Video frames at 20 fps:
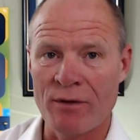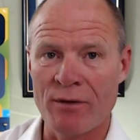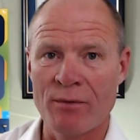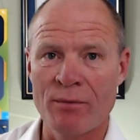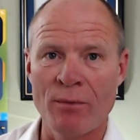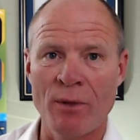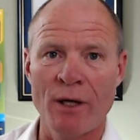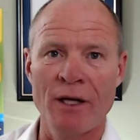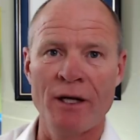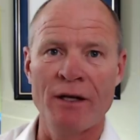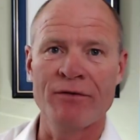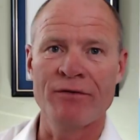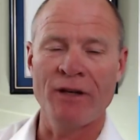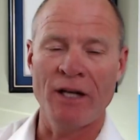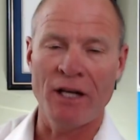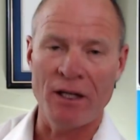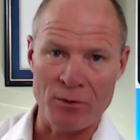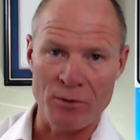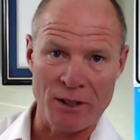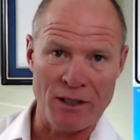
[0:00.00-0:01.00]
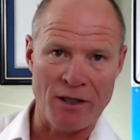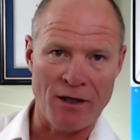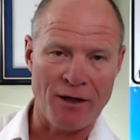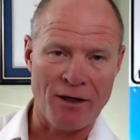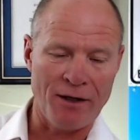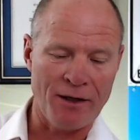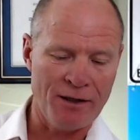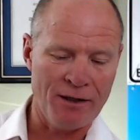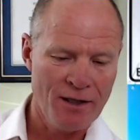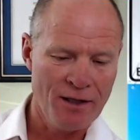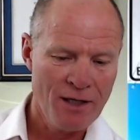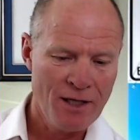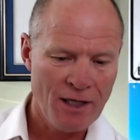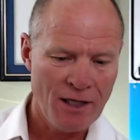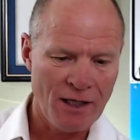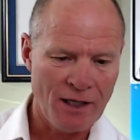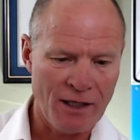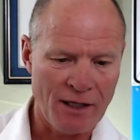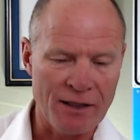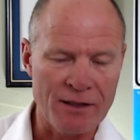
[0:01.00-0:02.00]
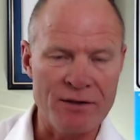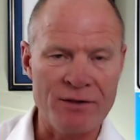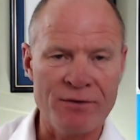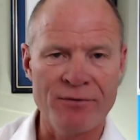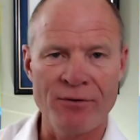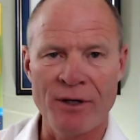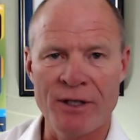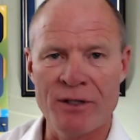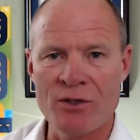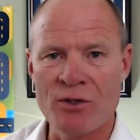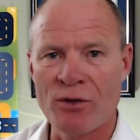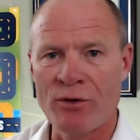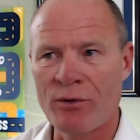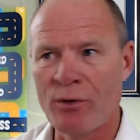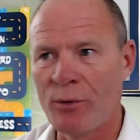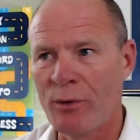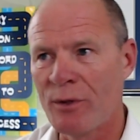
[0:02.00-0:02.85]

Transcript: my family and I and some friends over.